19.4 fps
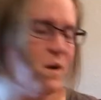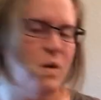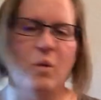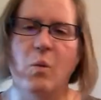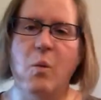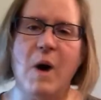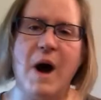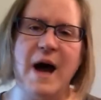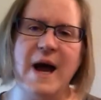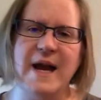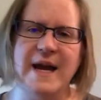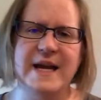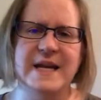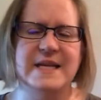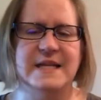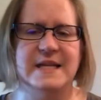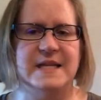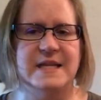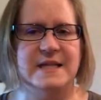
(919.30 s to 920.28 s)

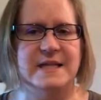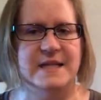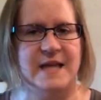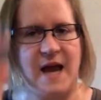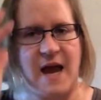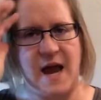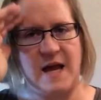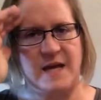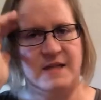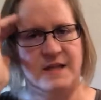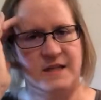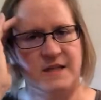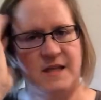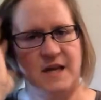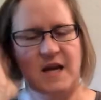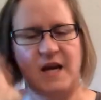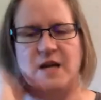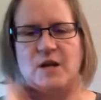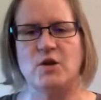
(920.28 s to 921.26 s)
Why did Dad
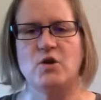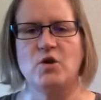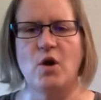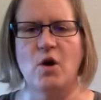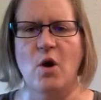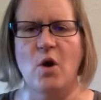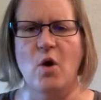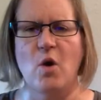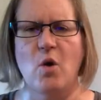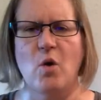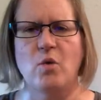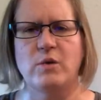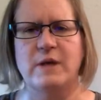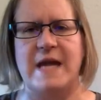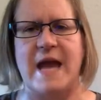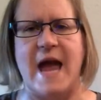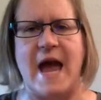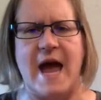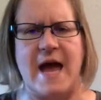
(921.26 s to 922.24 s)
say no
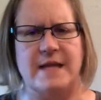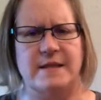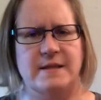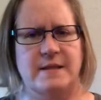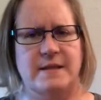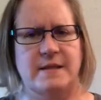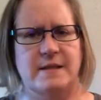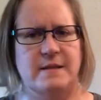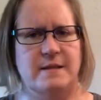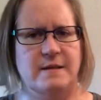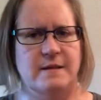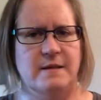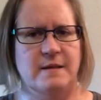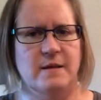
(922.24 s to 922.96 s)
cats?